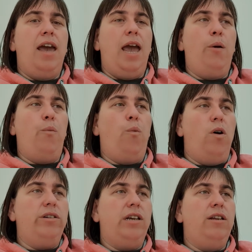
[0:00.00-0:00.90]
it
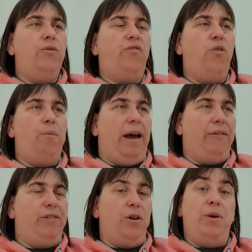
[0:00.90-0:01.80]
wasn't for Matthew.